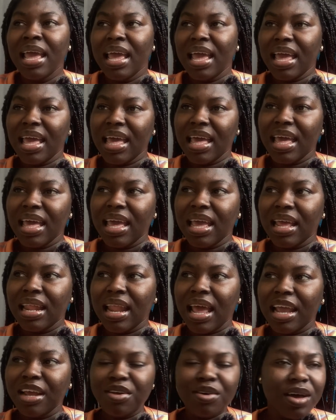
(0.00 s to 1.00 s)
and
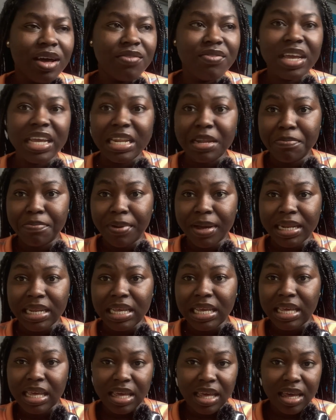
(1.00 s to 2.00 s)
I don't have
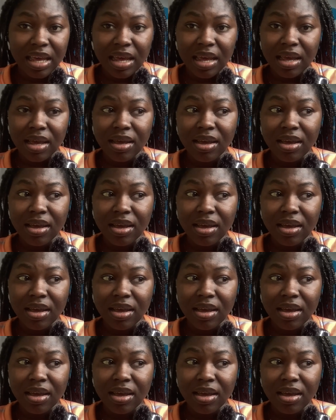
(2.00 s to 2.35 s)
anybody here